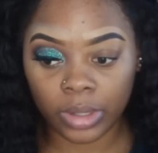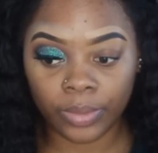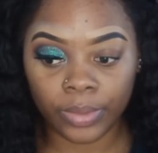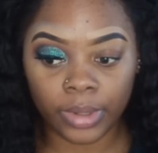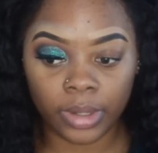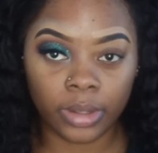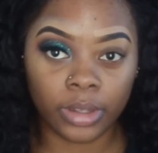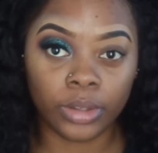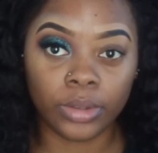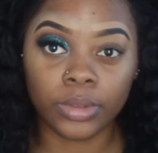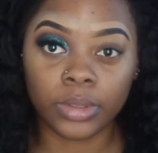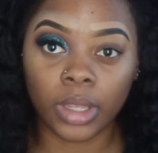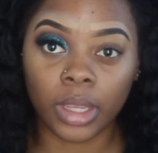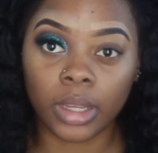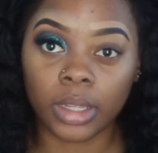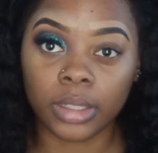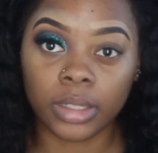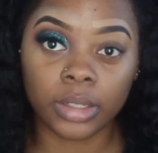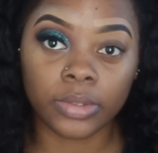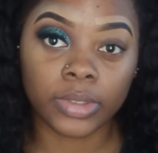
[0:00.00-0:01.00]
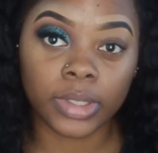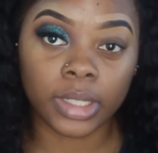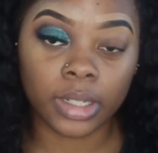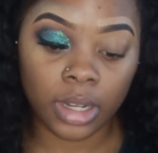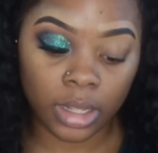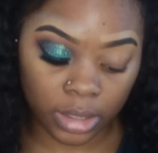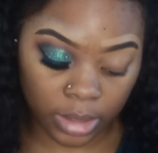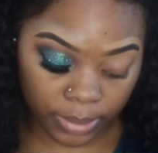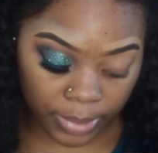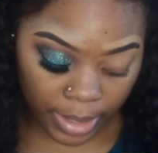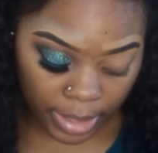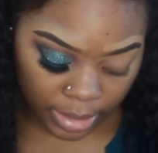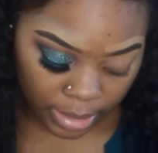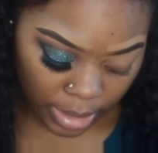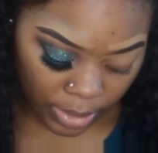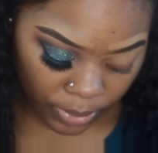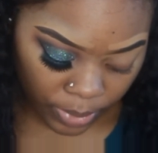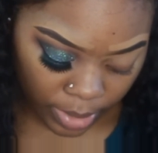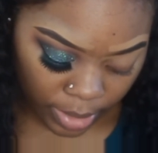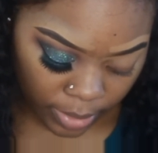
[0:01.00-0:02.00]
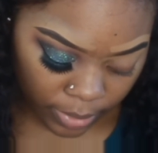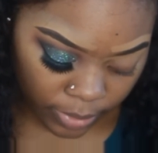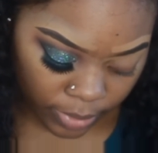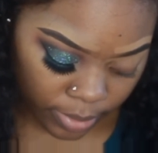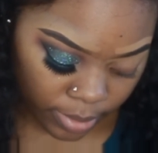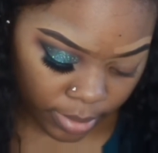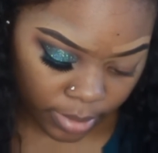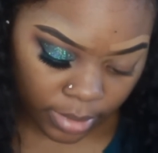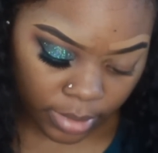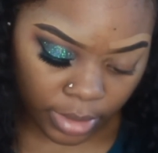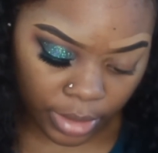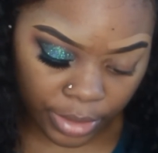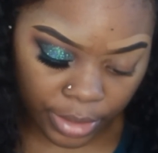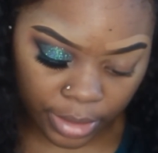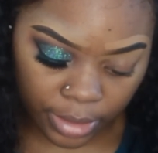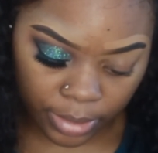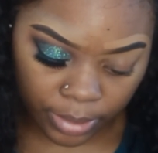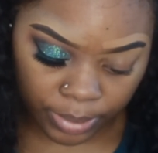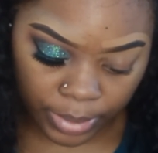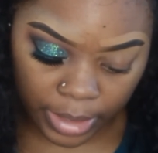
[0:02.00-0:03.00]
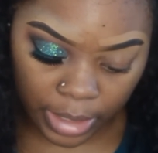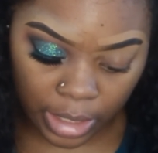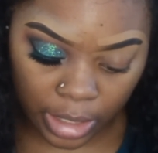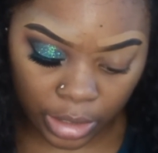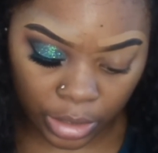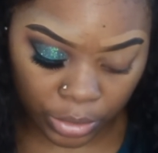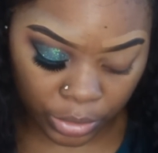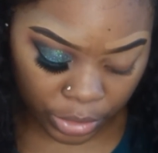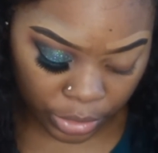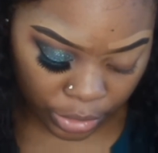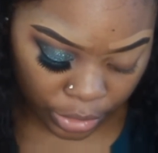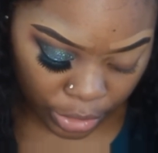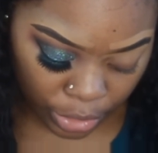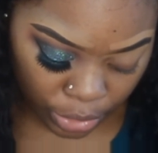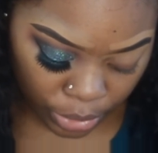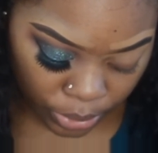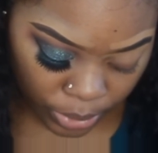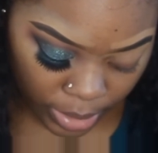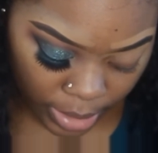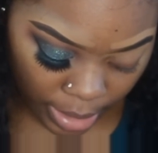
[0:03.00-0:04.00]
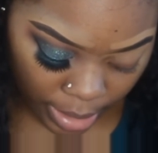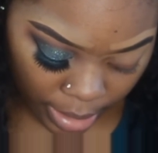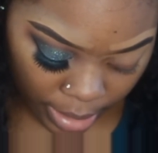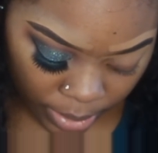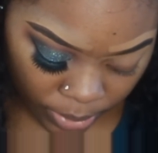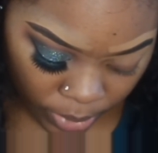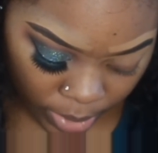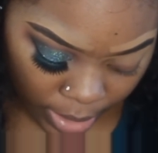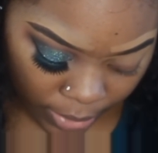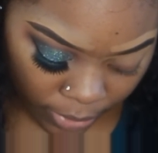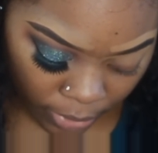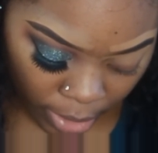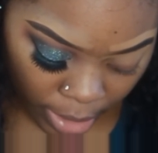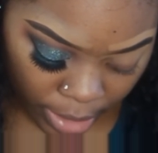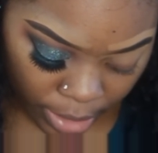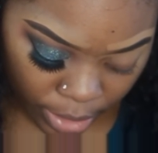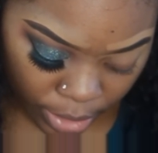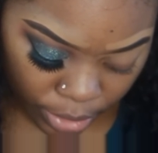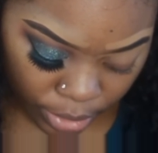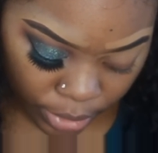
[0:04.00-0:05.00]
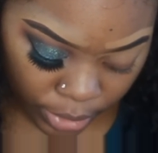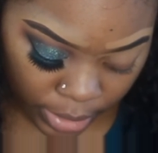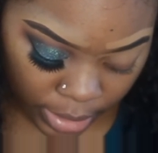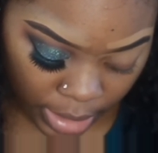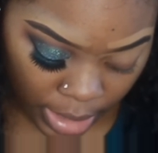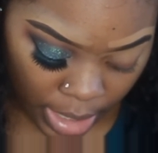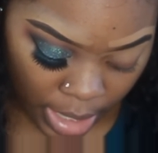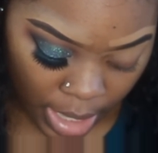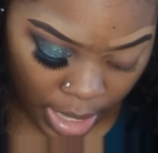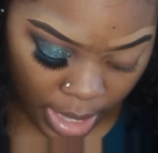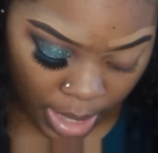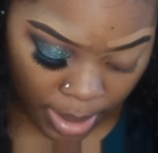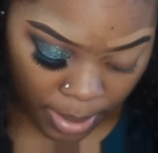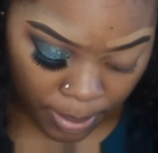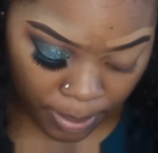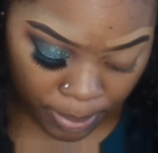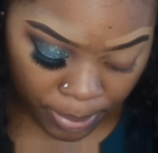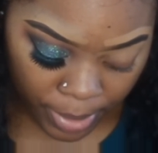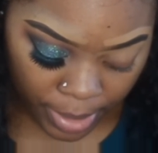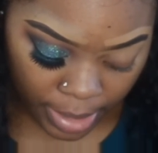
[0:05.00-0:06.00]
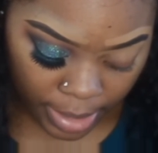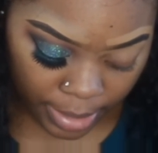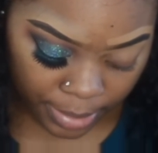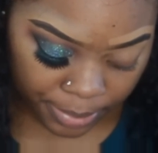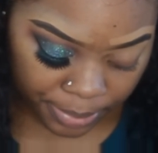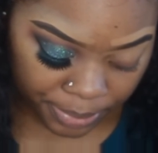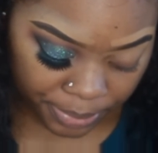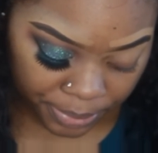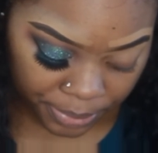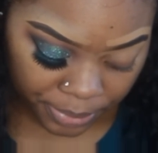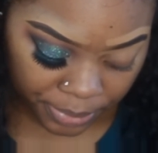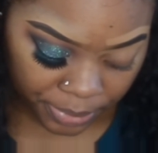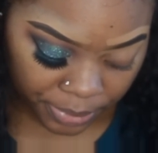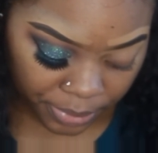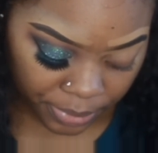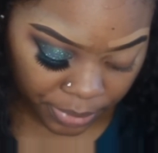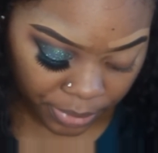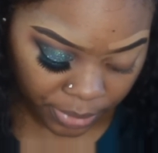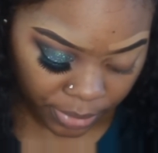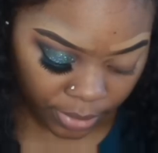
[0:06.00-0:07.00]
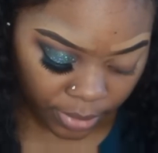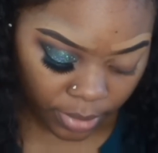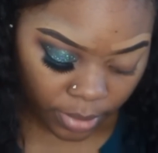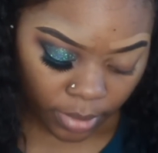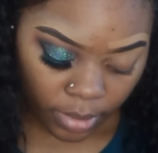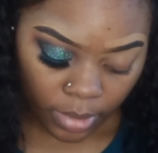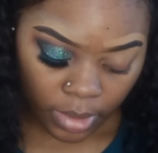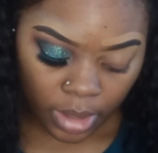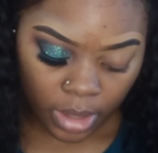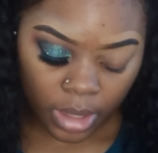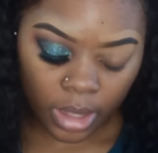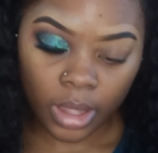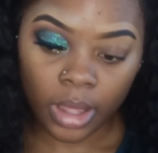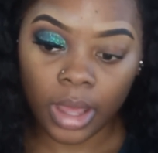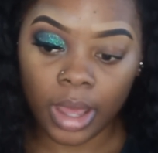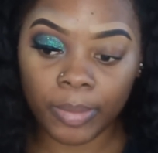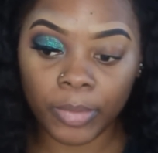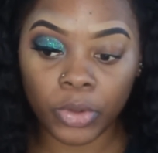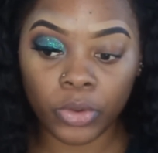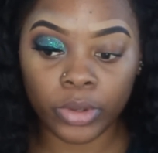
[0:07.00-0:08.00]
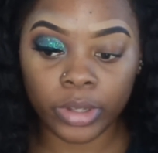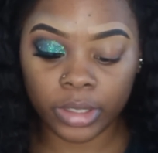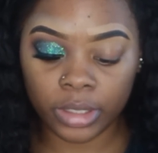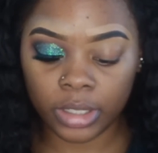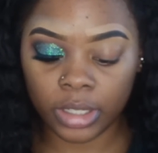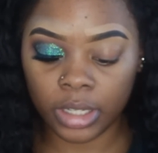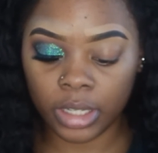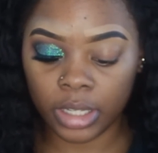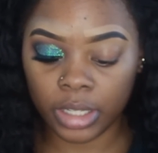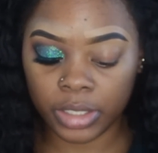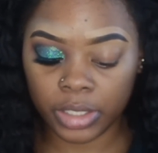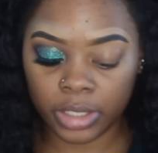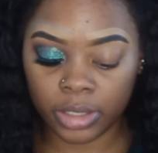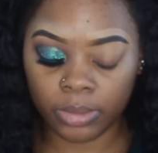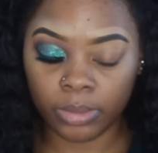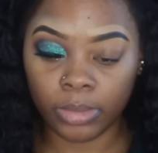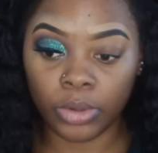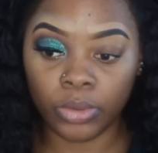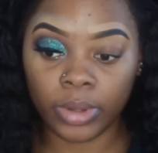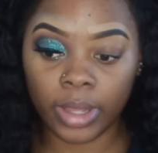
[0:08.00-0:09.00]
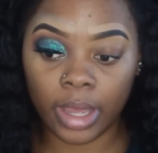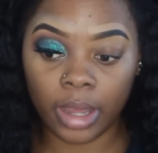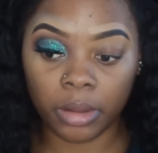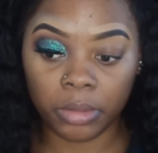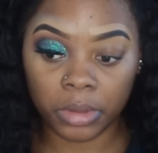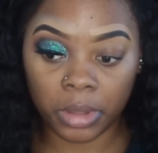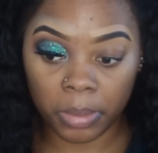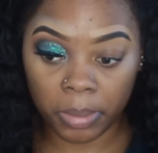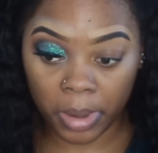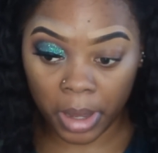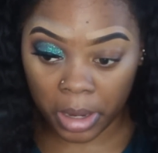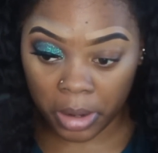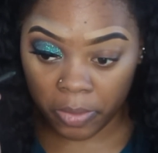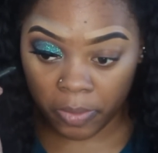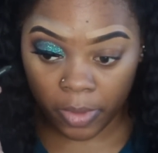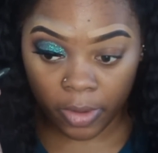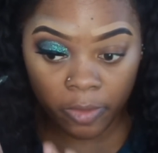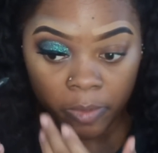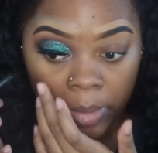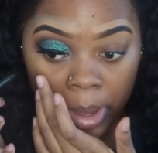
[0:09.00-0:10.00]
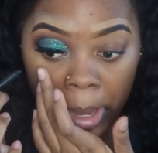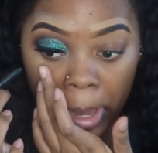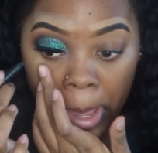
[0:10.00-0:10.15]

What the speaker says: I would have used like a different color base, it would have, you know, been closer to whatever I used. But I'm going to smoke out the bottom of my